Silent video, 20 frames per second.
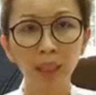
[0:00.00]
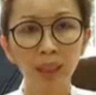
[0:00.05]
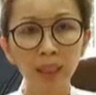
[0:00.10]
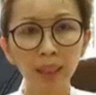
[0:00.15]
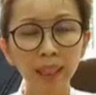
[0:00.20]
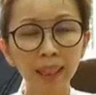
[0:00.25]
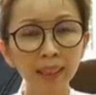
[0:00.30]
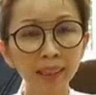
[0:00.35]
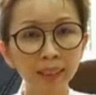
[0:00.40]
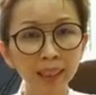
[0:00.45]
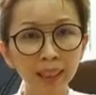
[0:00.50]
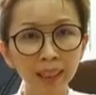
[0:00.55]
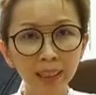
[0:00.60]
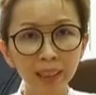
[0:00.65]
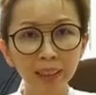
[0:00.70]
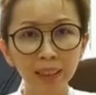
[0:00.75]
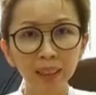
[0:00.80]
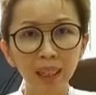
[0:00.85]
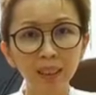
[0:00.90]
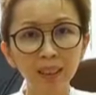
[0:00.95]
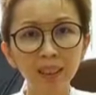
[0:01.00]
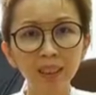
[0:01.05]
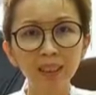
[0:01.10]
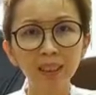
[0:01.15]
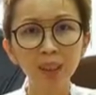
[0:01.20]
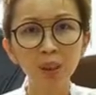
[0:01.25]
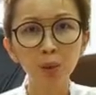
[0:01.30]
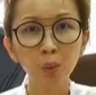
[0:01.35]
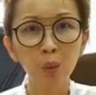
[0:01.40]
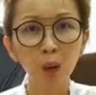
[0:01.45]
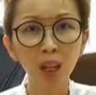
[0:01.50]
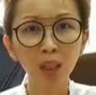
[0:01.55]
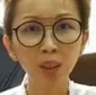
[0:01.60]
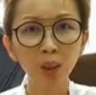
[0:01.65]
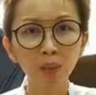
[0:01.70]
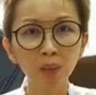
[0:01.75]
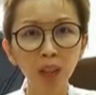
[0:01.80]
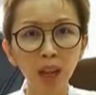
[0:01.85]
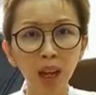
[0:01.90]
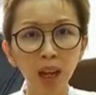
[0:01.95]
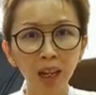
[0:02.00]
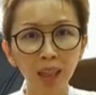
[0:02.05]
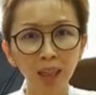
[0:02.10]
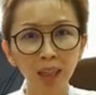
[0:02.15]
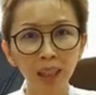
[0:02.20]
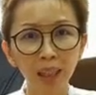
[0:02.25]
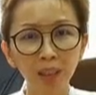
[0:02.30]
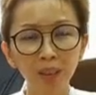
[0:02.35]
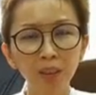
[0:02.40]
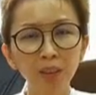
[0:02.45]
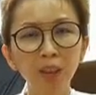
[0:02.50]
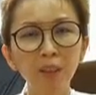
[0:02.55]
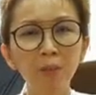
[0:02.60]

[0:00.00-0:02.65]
Indeed, this is one of the highlights of